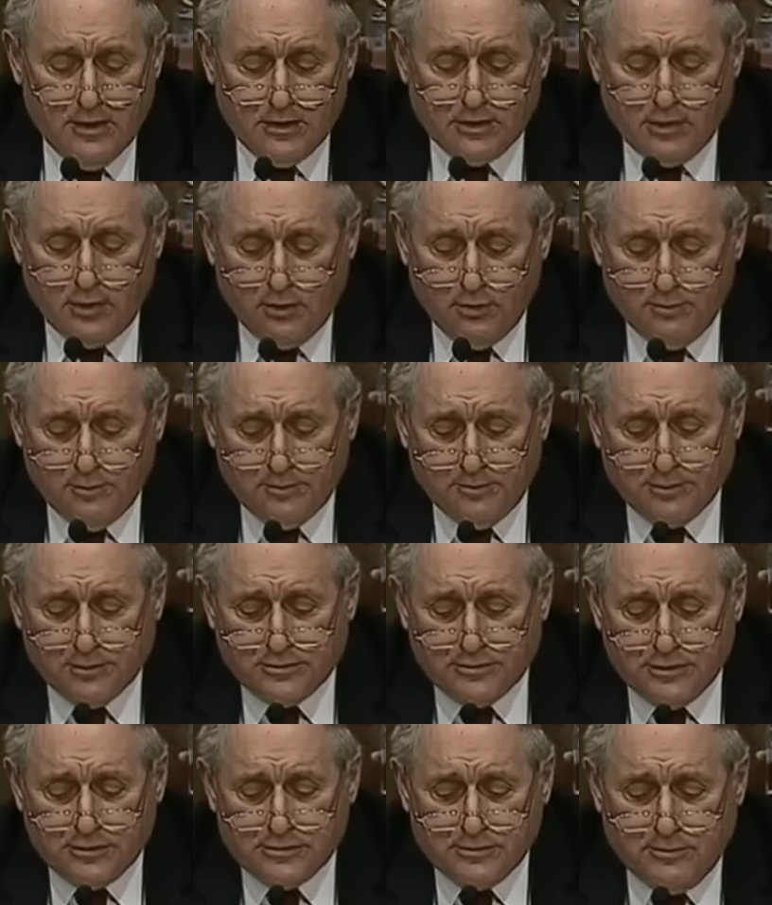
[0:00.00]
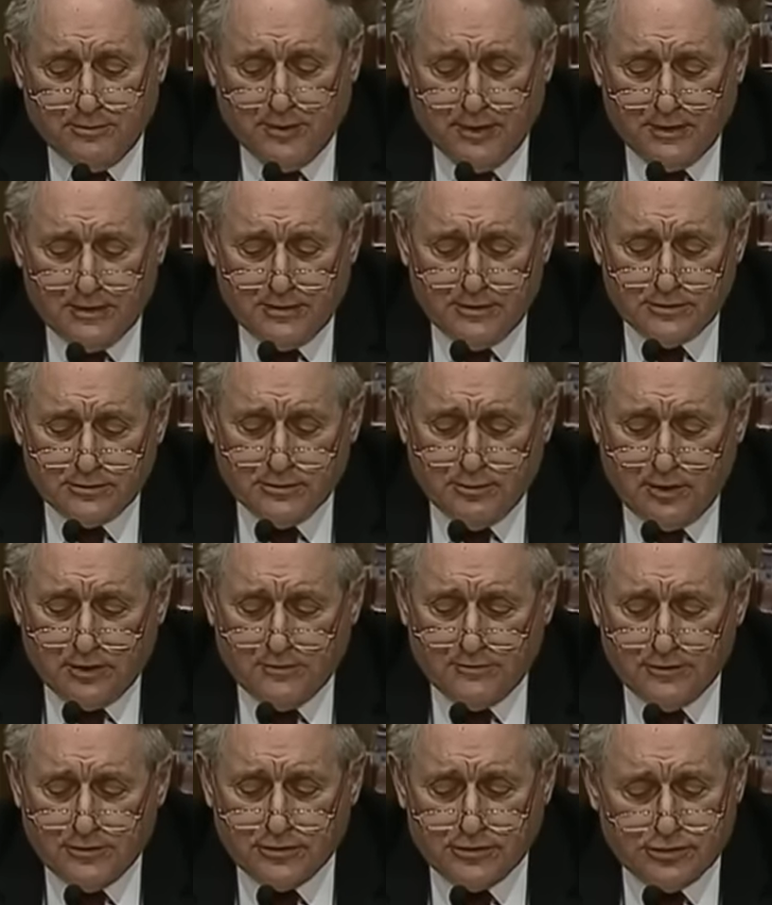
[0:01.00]
Goldman participated as one
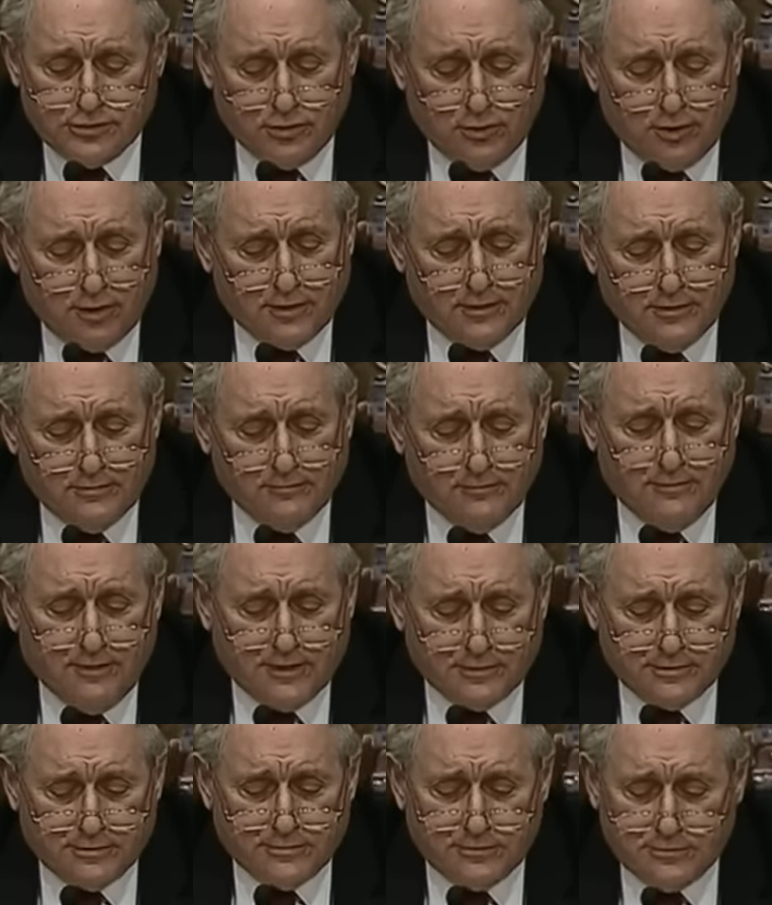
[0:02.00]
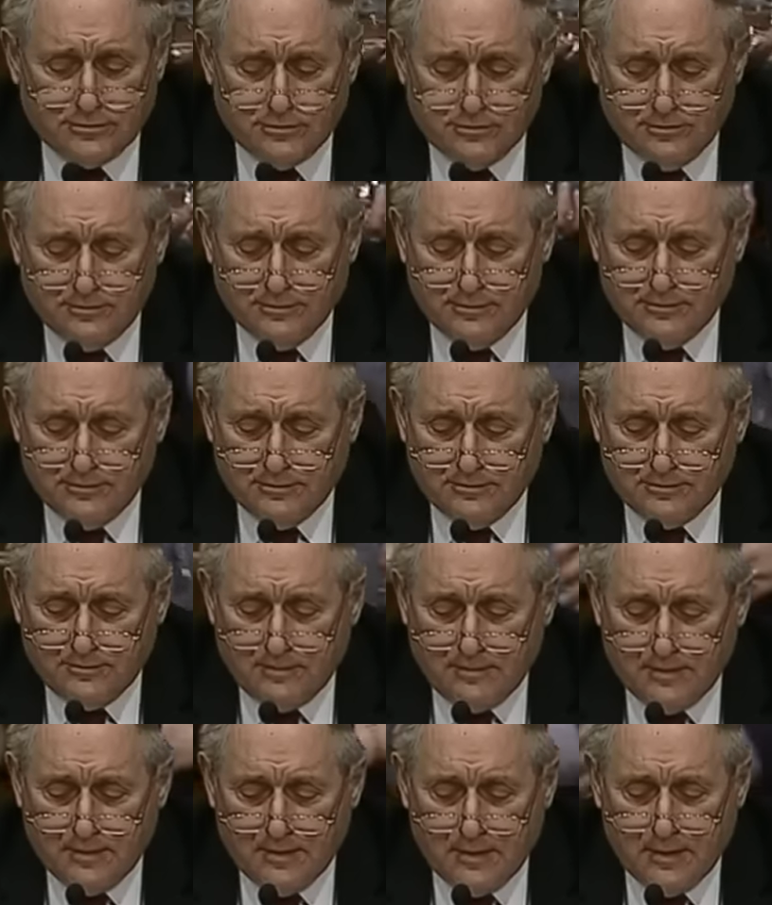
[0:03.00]
of the short investors,
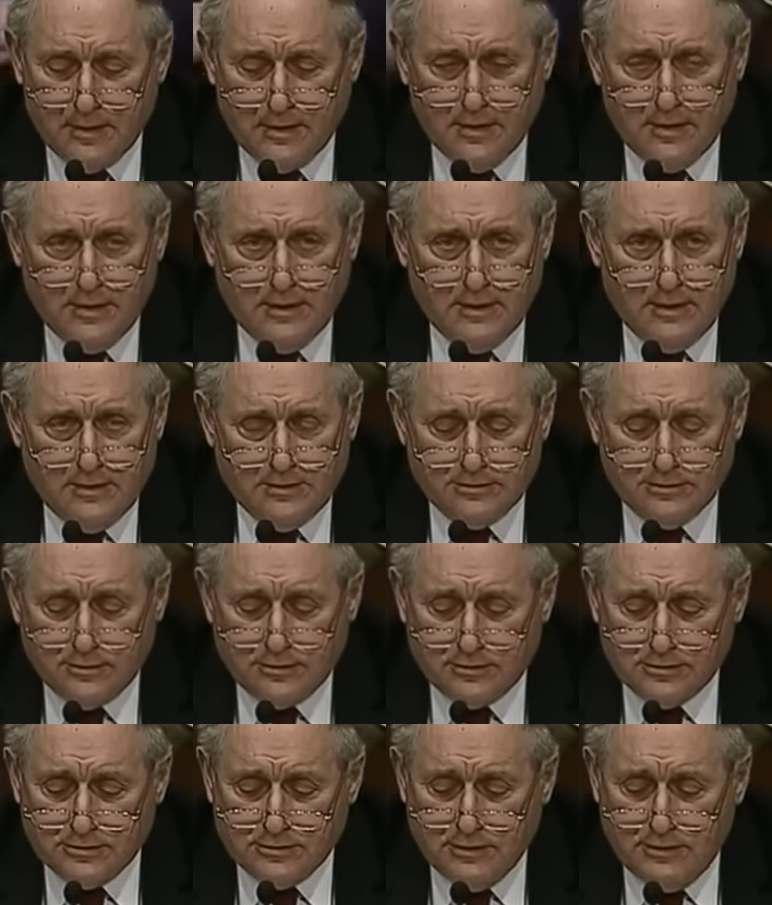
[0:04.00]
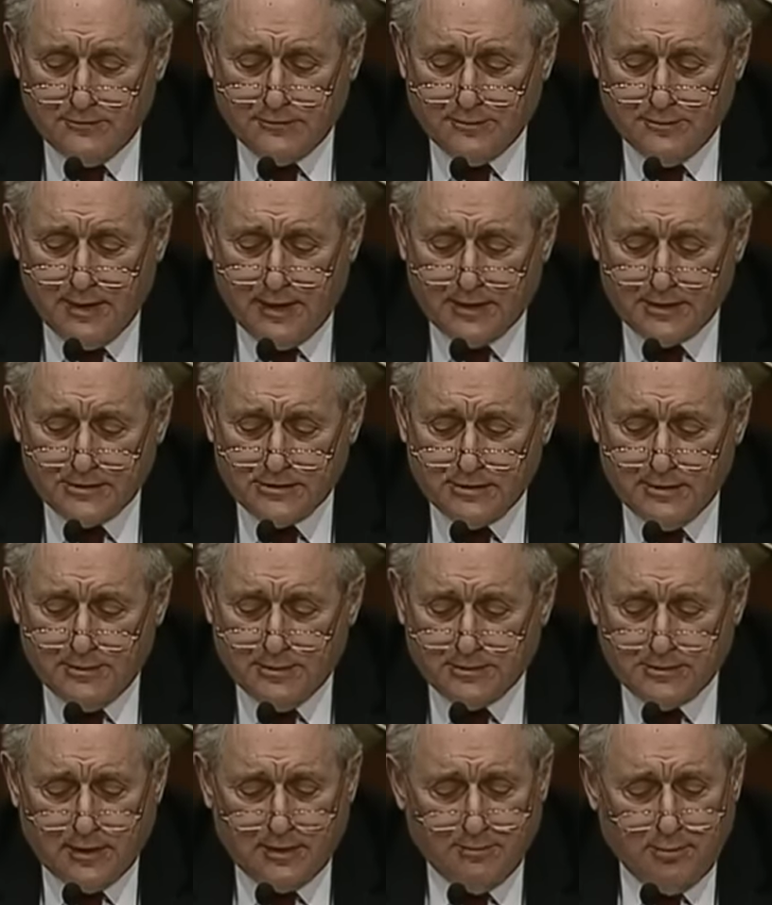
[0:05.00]
as you can see from that
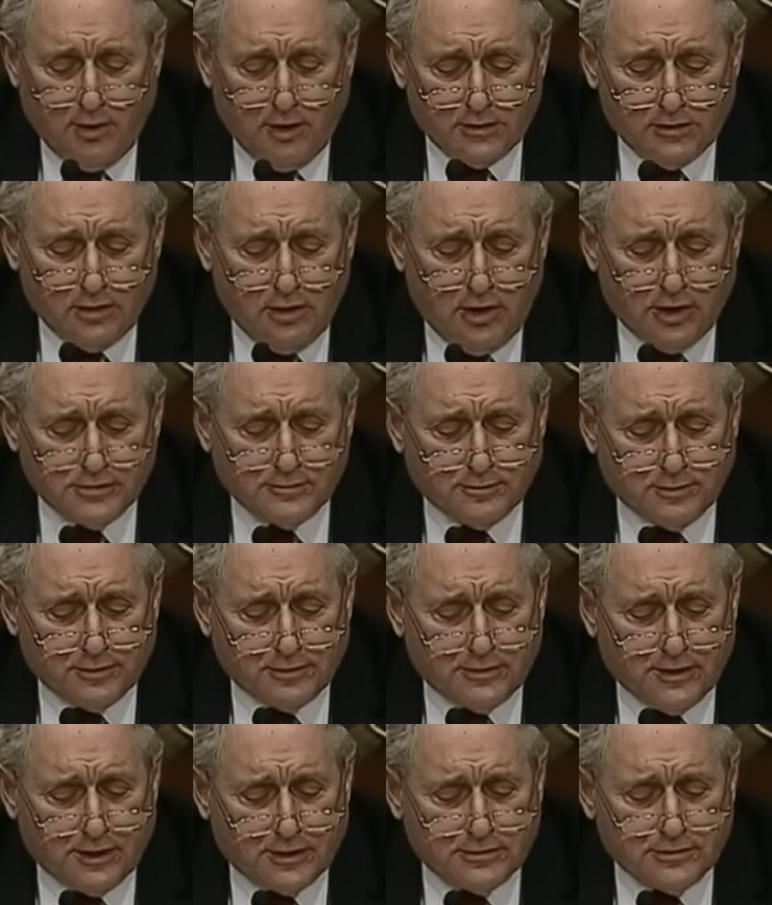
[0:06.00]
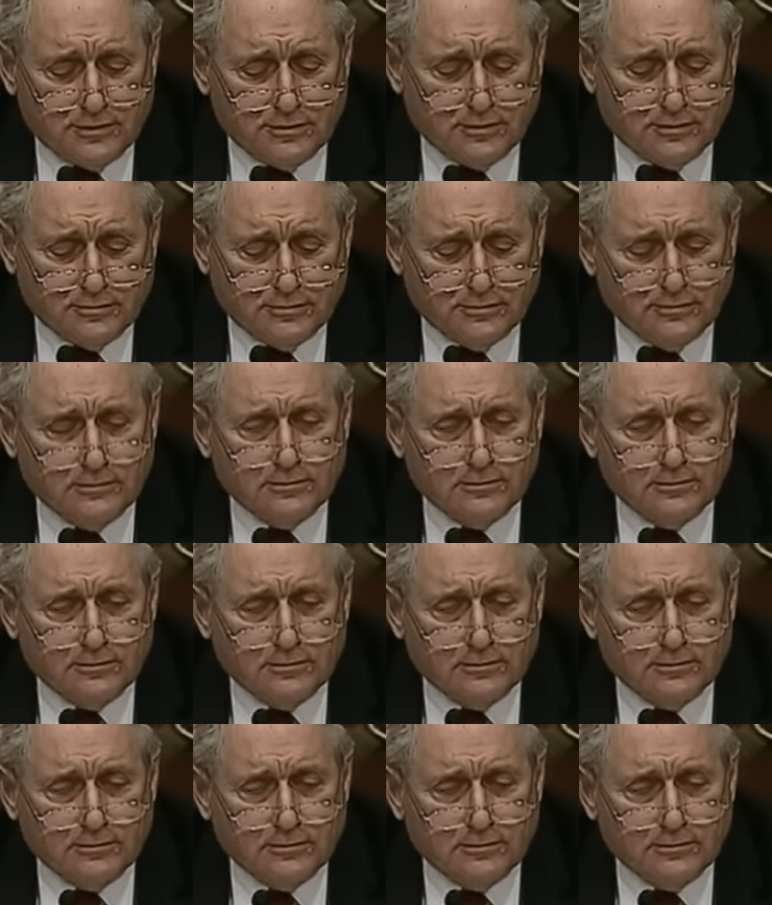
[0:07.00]
exhibit. They bought loss protection, or